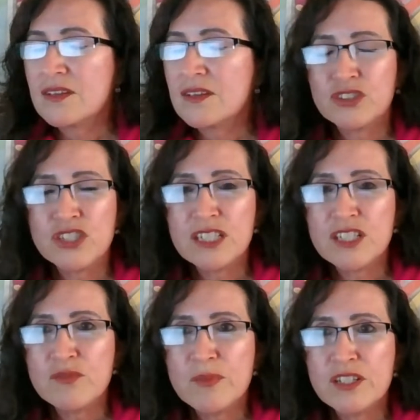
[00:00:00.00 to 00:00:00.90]
Sheila,
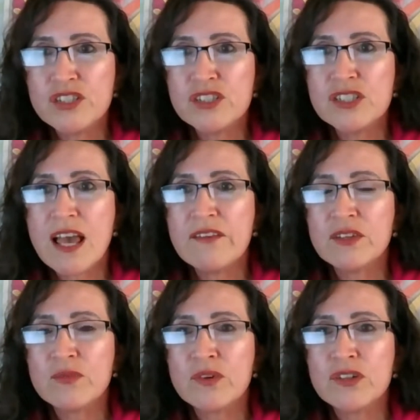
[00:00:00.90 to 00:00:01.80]
you mentioned
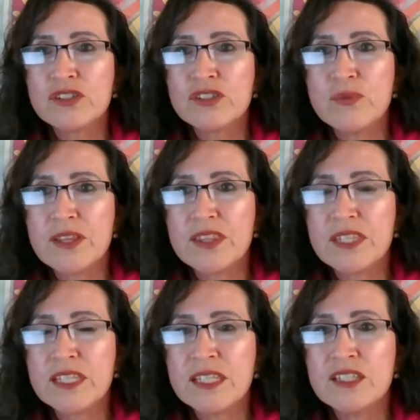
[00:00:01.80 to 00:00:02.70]
having worked with
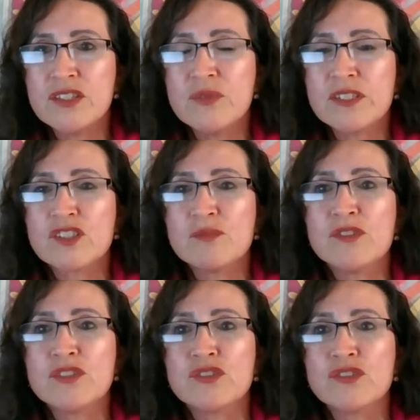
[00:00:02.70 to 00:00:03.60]
the U.S.
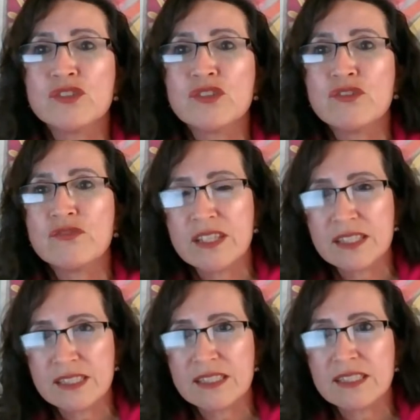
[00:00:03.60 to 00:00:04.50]
Commercial
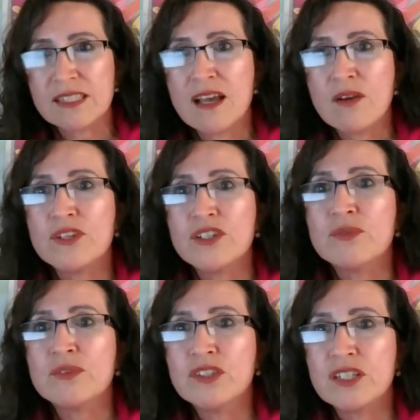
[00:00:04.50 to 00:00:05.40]
Service when
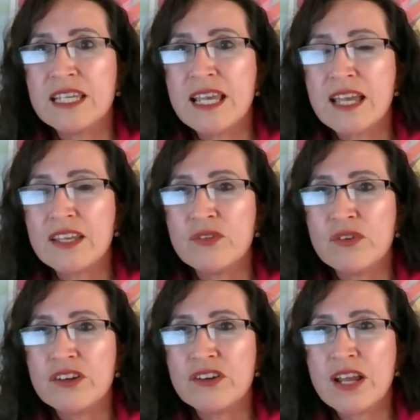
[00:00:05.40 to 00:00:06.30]
you were looking at
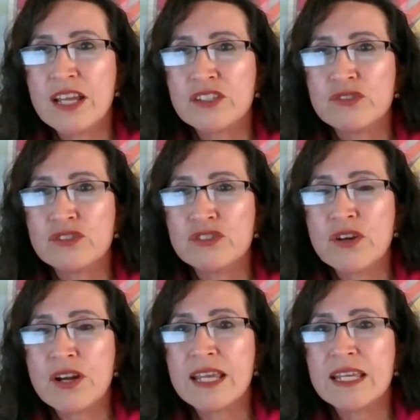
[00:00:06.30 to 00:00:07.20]
your international
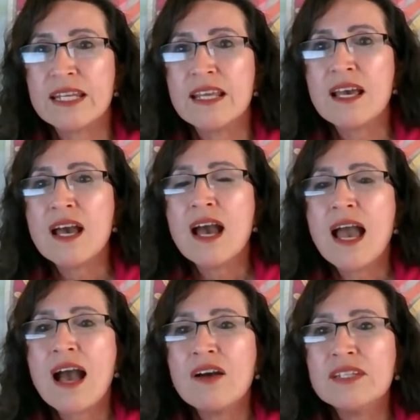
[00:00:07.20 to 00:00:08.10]
trade.
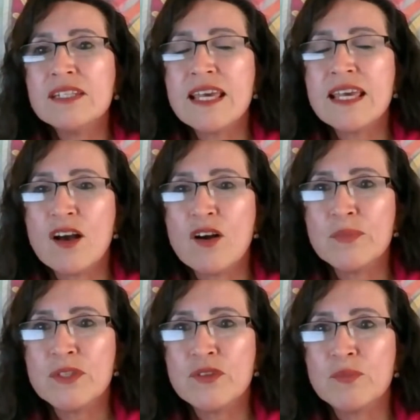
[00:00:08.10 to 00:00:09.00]
How did they
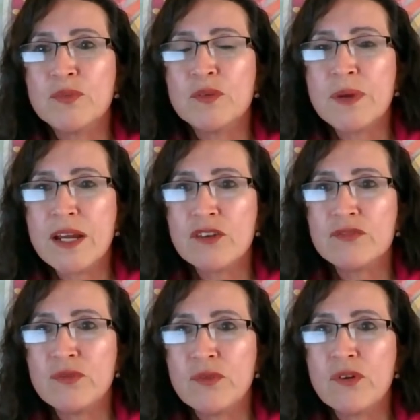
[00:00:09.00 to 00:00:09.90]
help you prepare
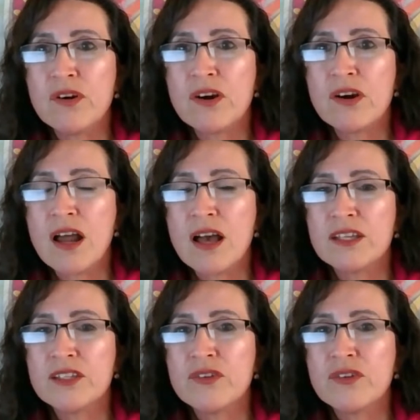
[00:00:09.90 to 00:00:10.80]
for
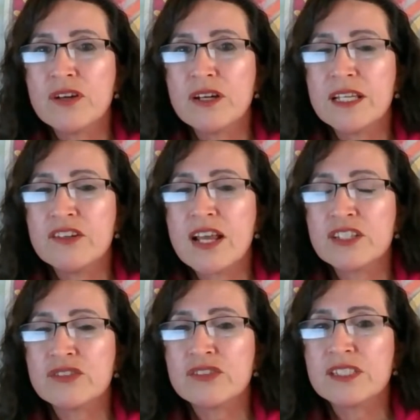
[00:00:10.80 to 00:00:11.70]
your
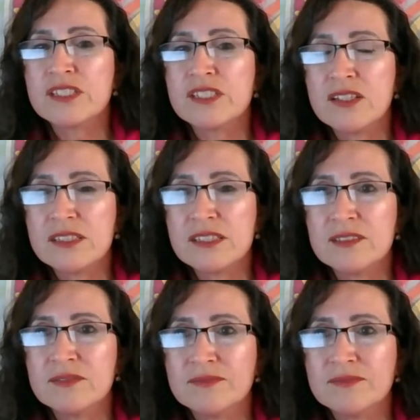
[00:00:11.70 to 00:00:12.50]
international sales?